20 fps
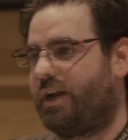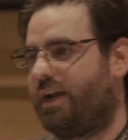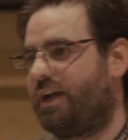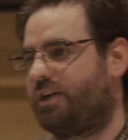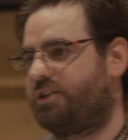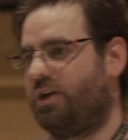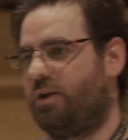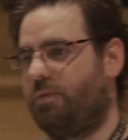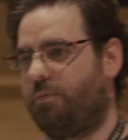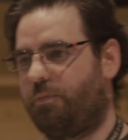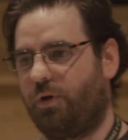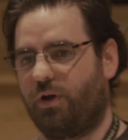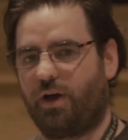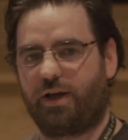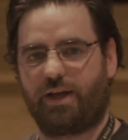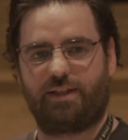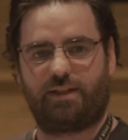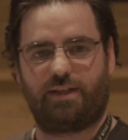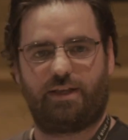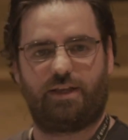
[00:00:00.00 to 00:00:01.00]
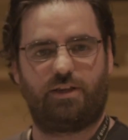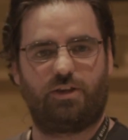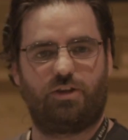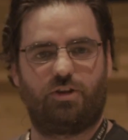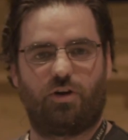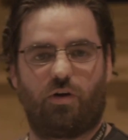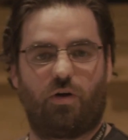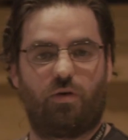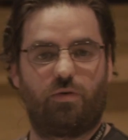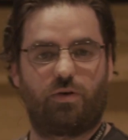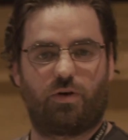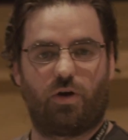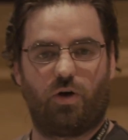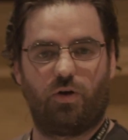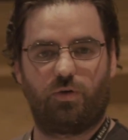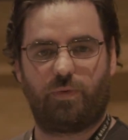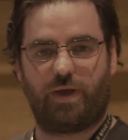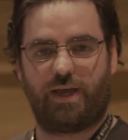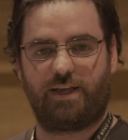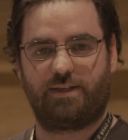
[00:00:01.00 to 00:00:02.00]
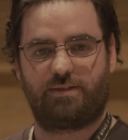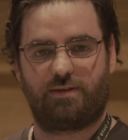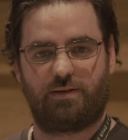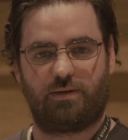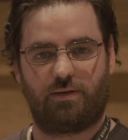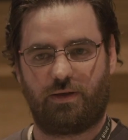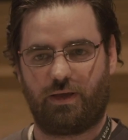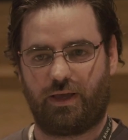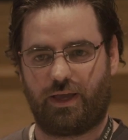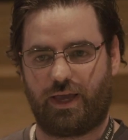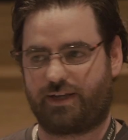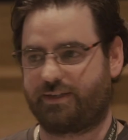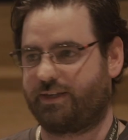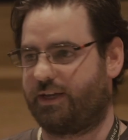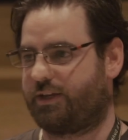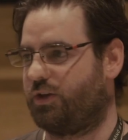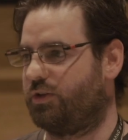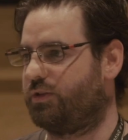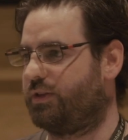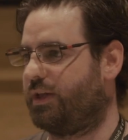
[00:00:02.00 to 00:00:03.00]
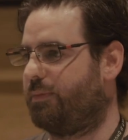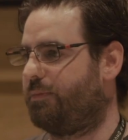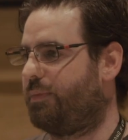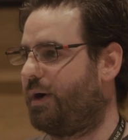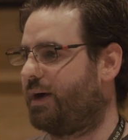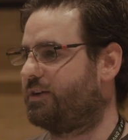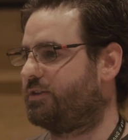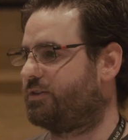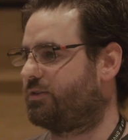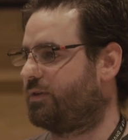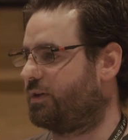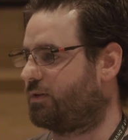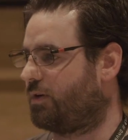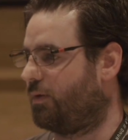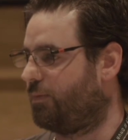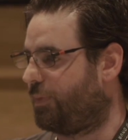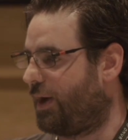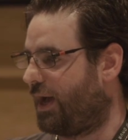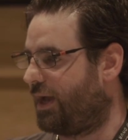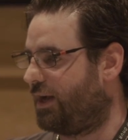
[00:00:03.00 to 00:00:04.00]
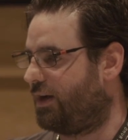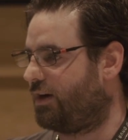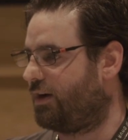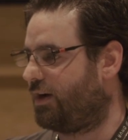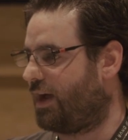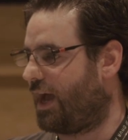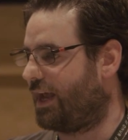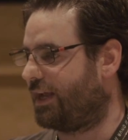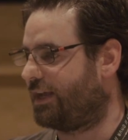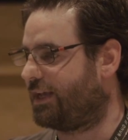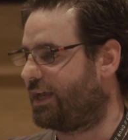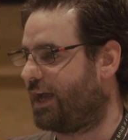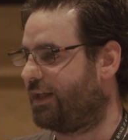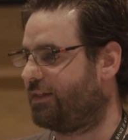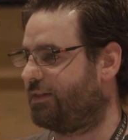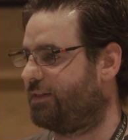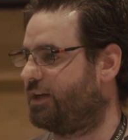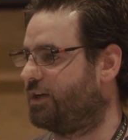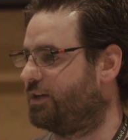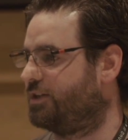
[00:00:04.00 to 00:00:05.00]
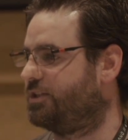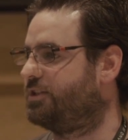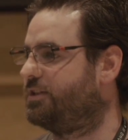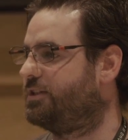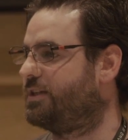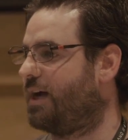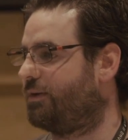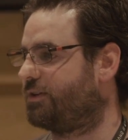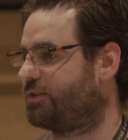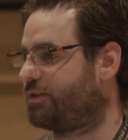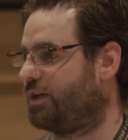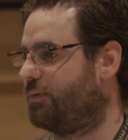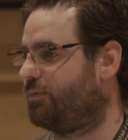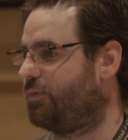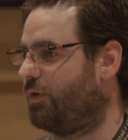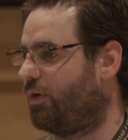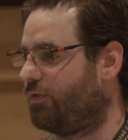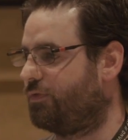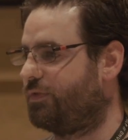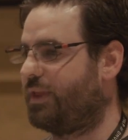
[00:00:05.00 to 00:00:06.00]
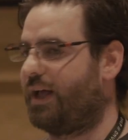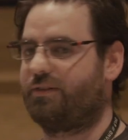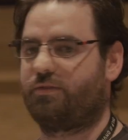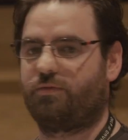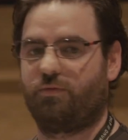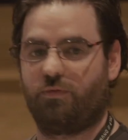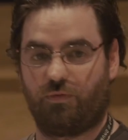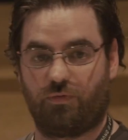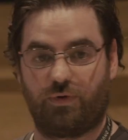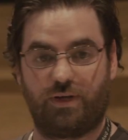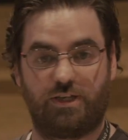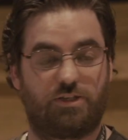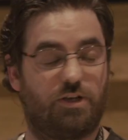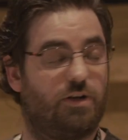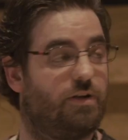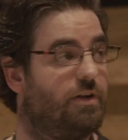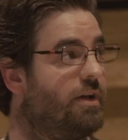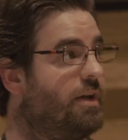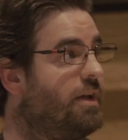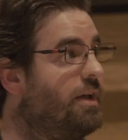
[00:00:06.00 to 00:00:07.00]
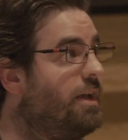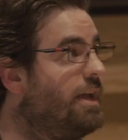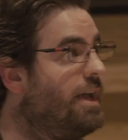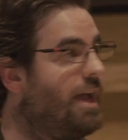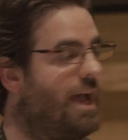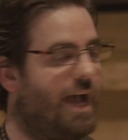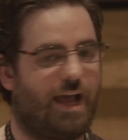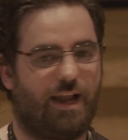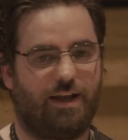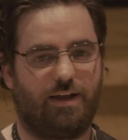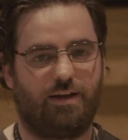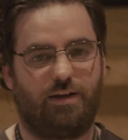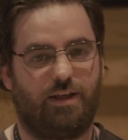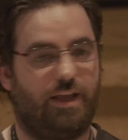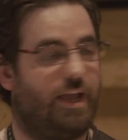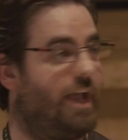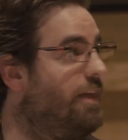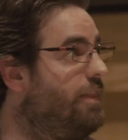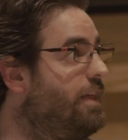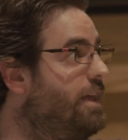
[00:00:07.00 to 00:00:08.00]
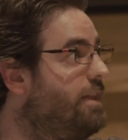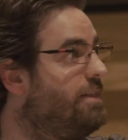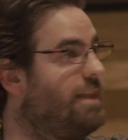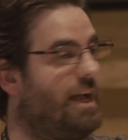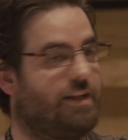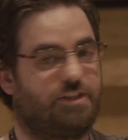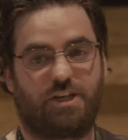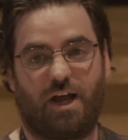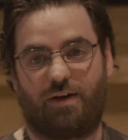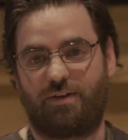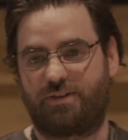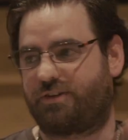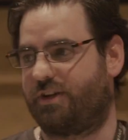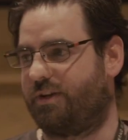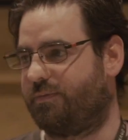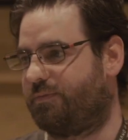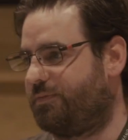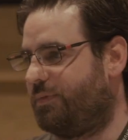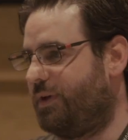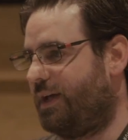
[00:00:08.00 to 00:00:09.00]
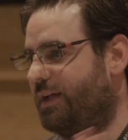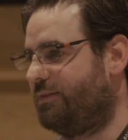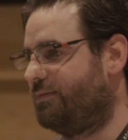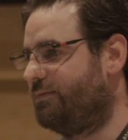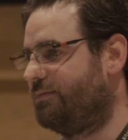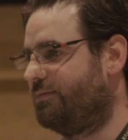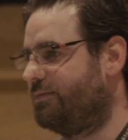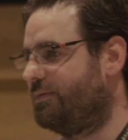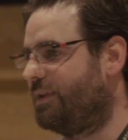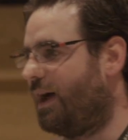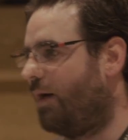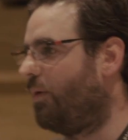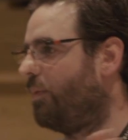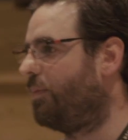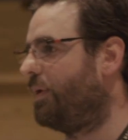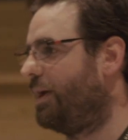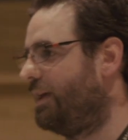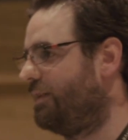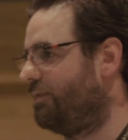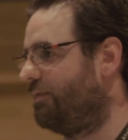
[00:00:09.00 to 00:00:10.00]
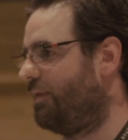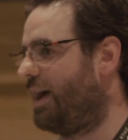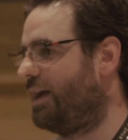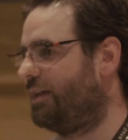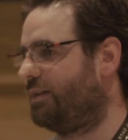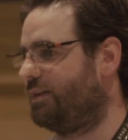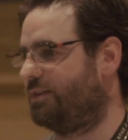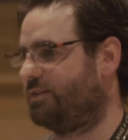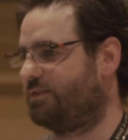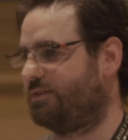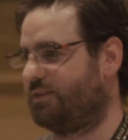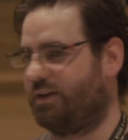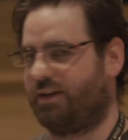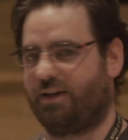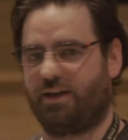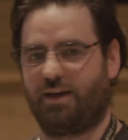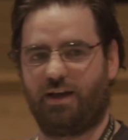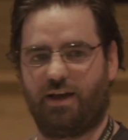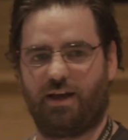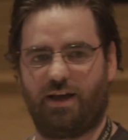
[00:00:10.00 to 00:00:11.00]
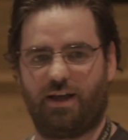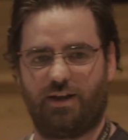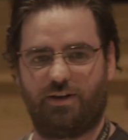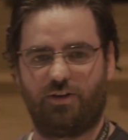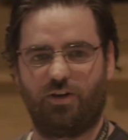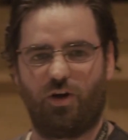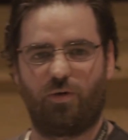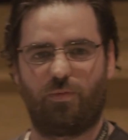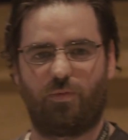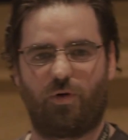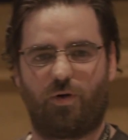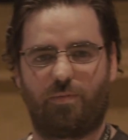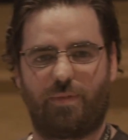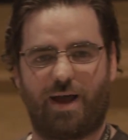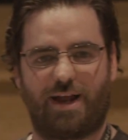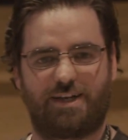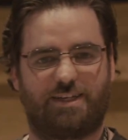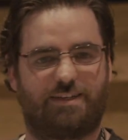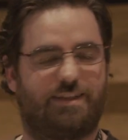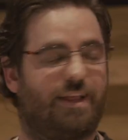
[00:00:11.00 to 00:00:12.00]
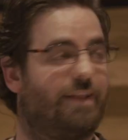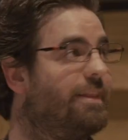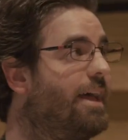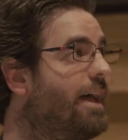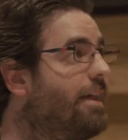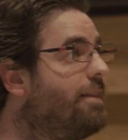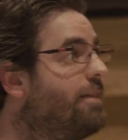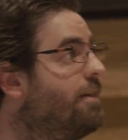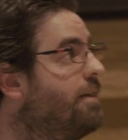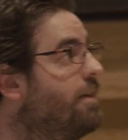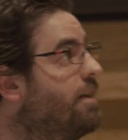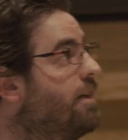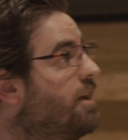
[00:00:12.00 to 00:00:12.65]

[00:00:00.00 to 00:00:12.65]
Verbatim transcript: you can actually plug it in your own code base, execute the BuckleScript compiler, and get the JavaScript of that reason, and edit that JavaScript, and that will be it, right? It's uh, no more magic than that